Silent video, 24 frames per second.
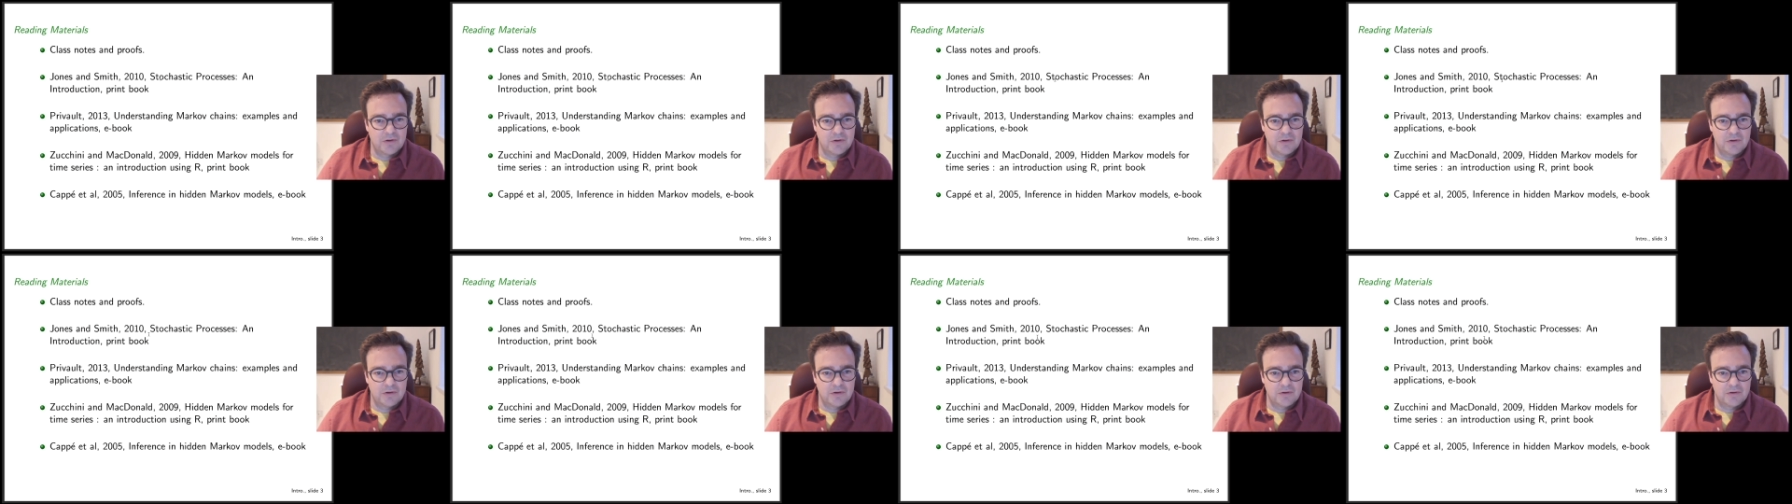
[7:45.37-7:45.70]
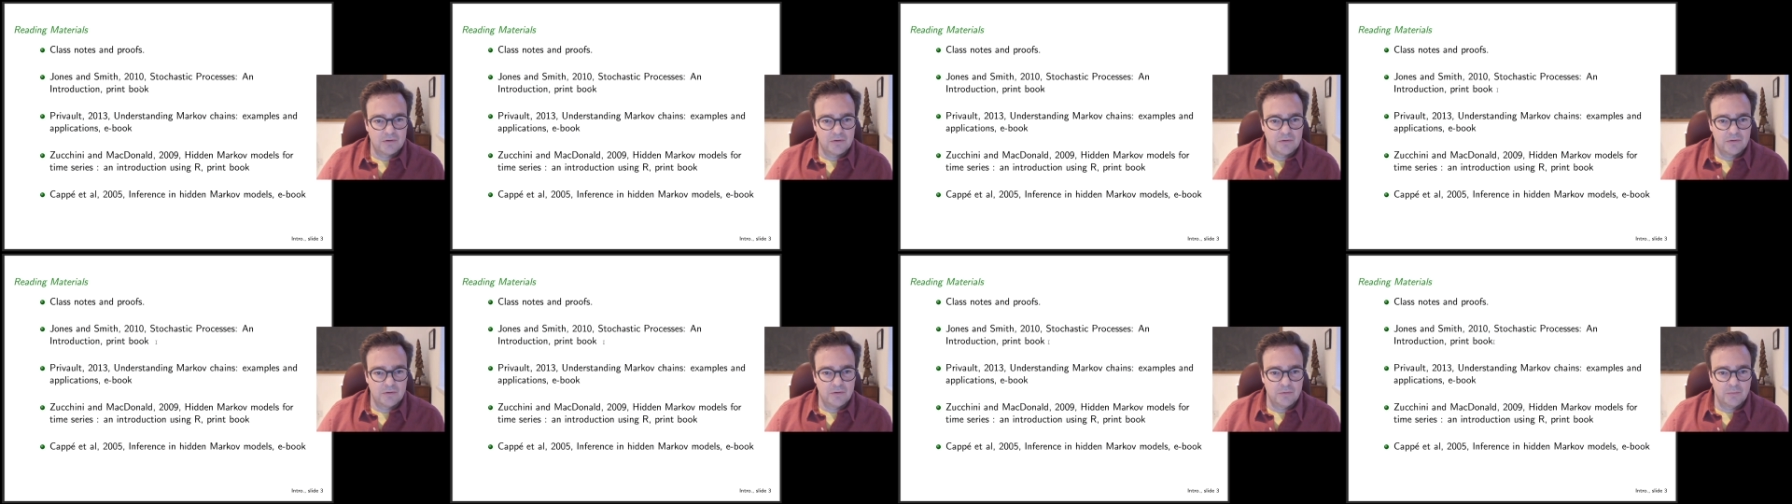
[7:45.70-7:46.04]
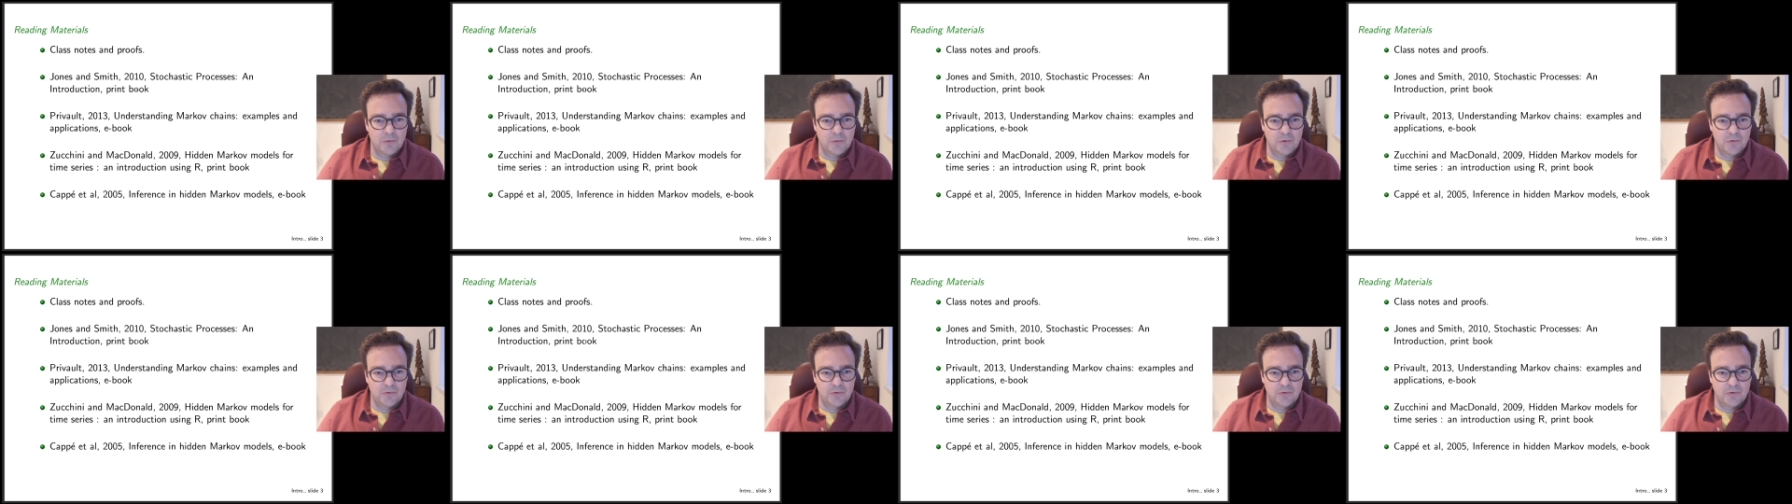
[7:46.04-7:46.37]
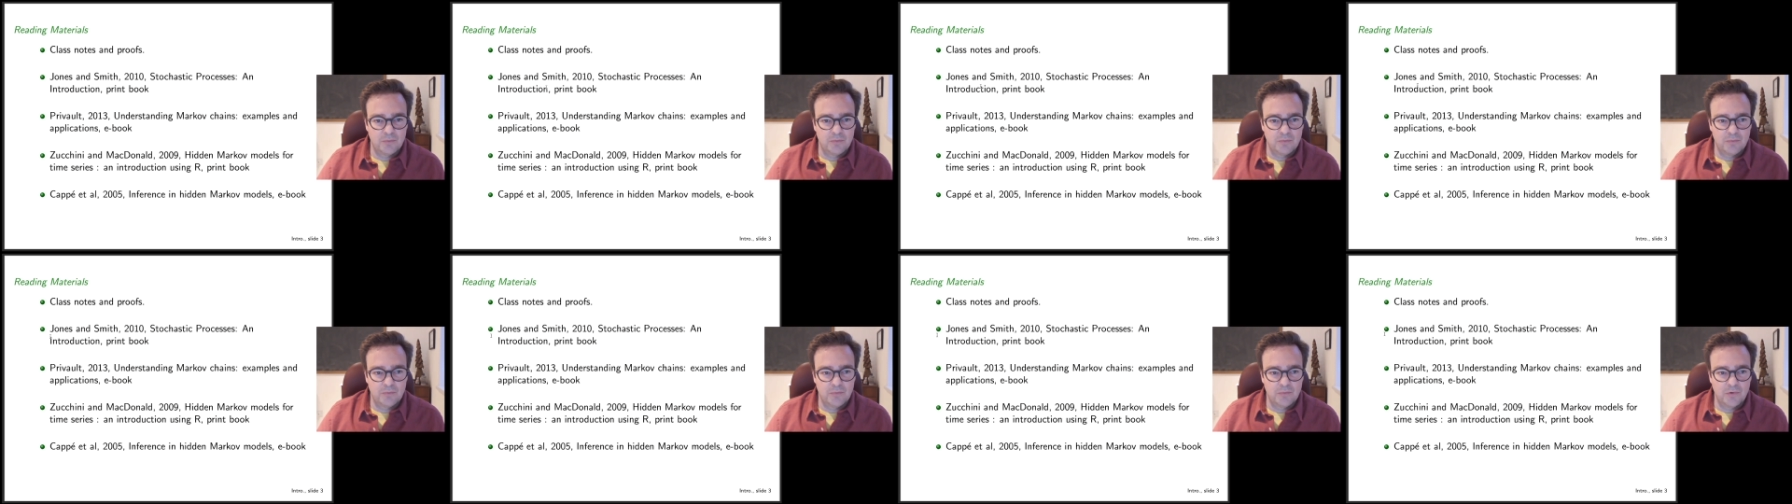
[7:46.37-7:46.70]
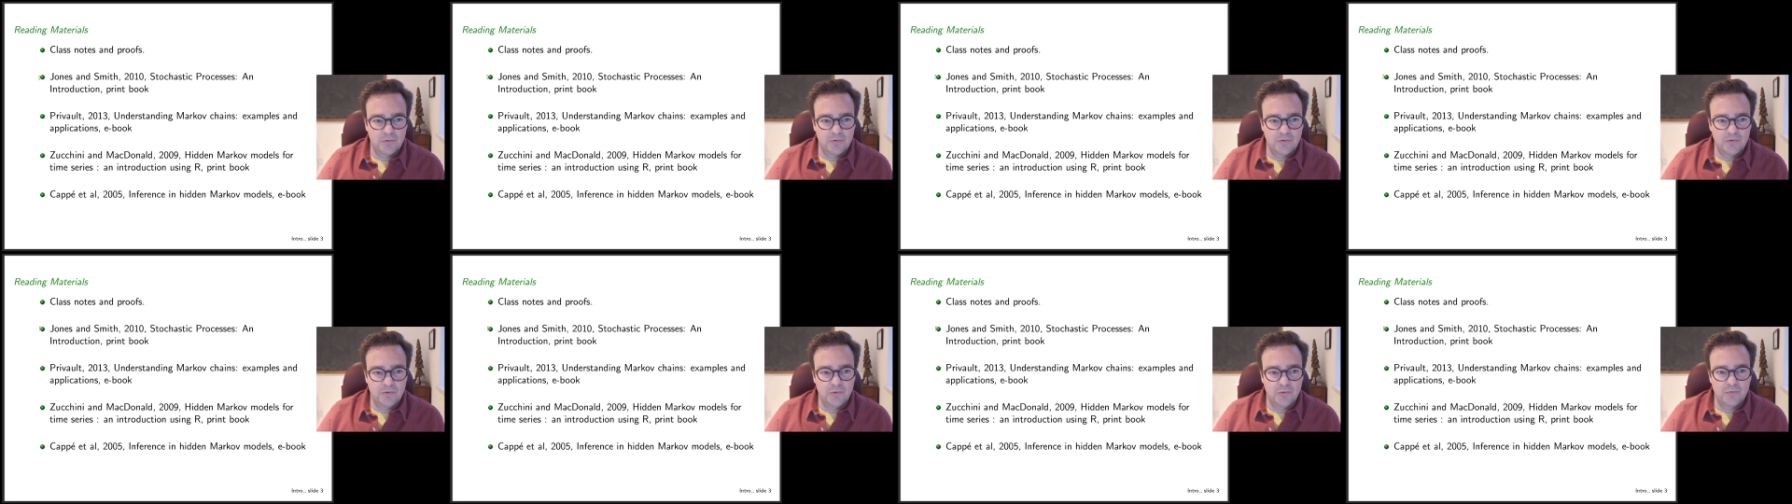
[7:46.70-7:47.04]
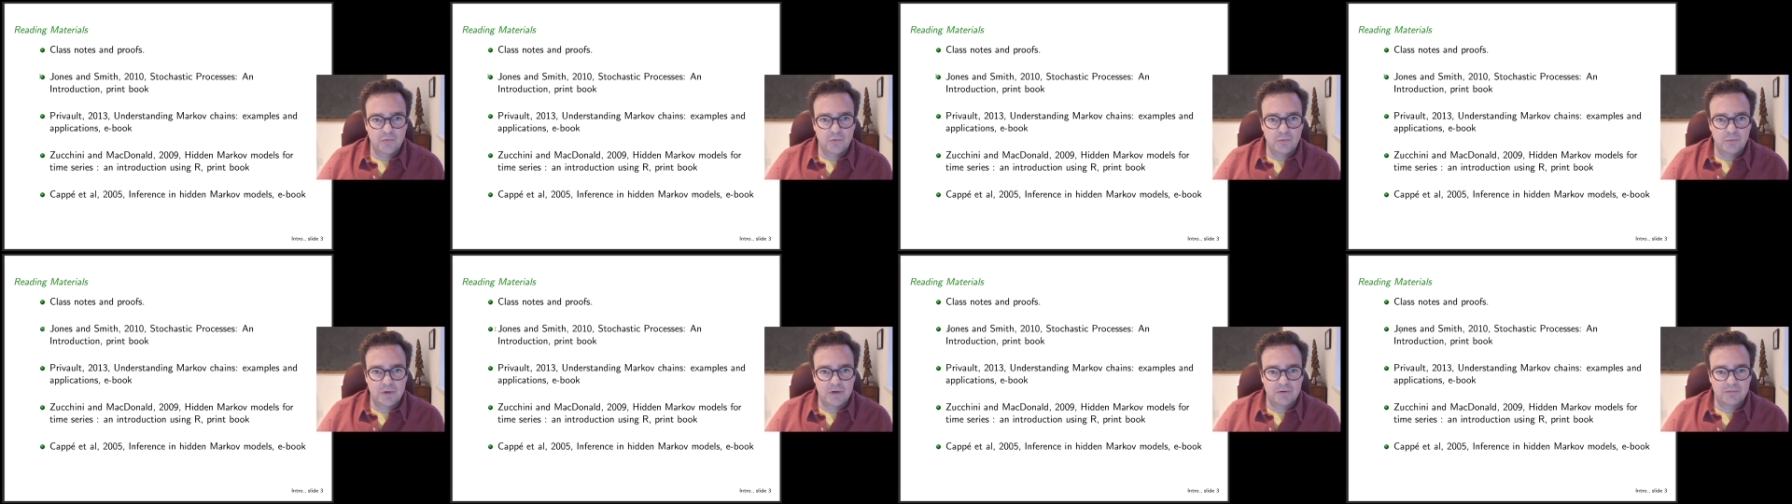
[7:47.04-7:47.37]
uh, the most most
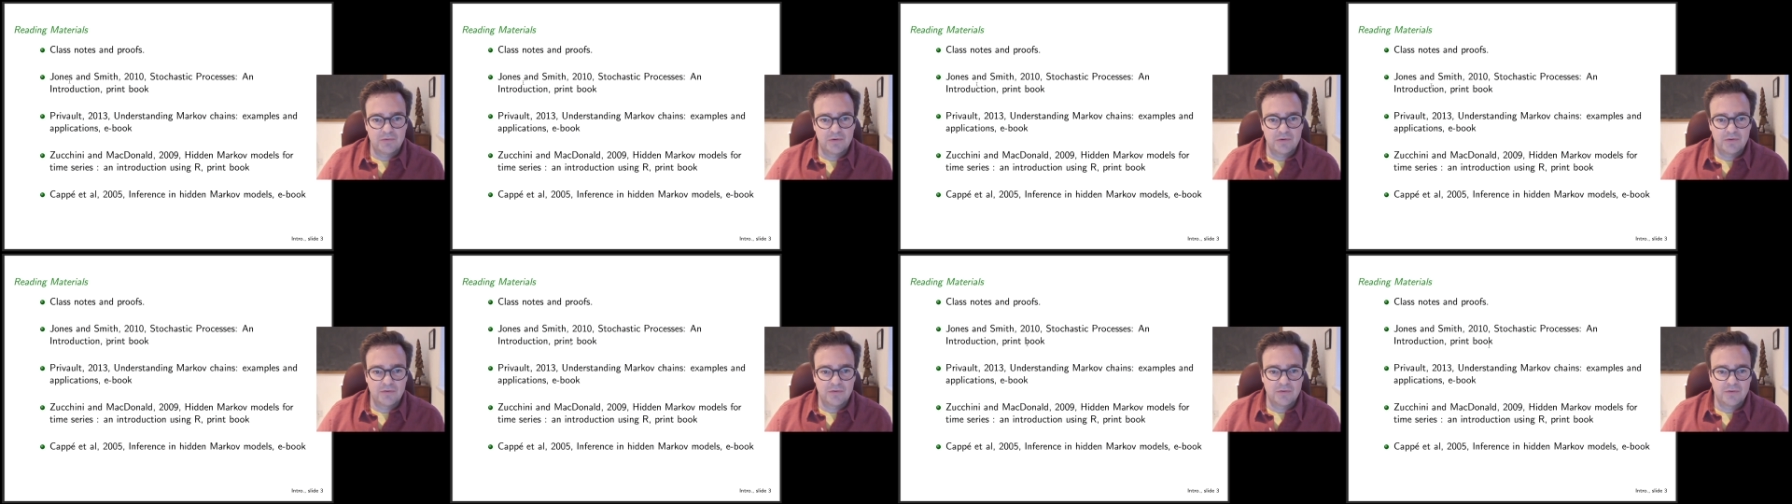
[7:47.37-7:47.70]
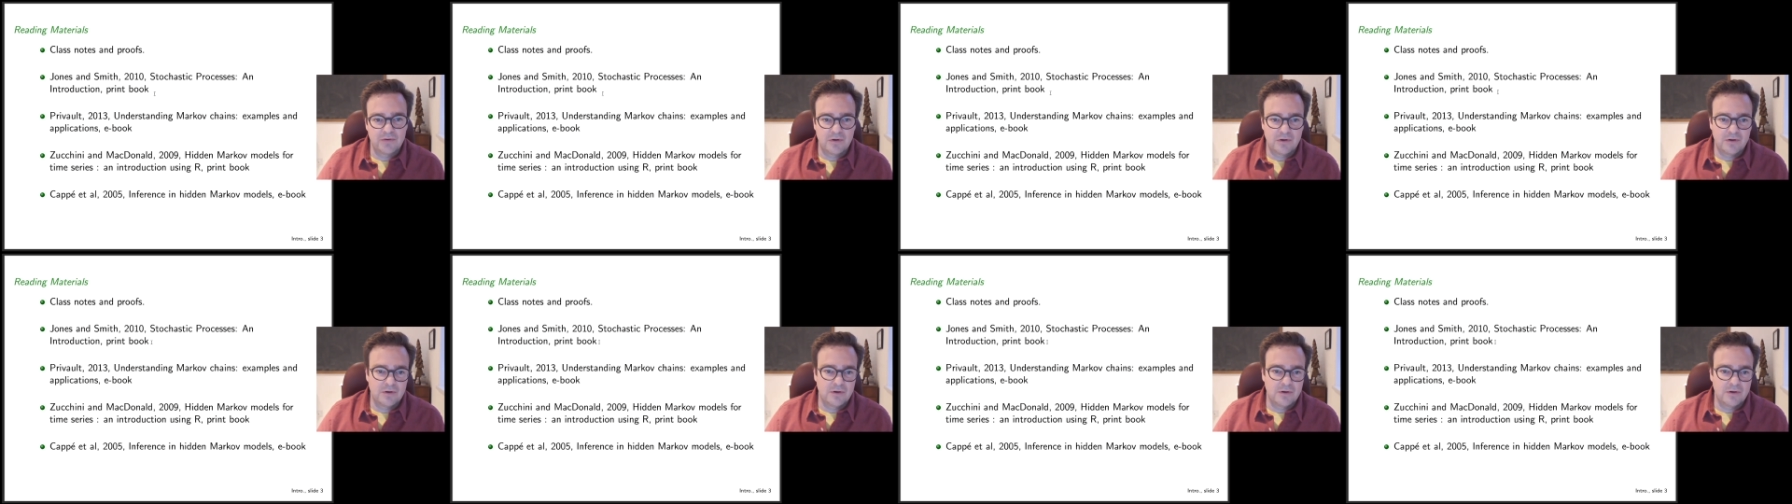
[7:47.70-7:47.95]
useful reference,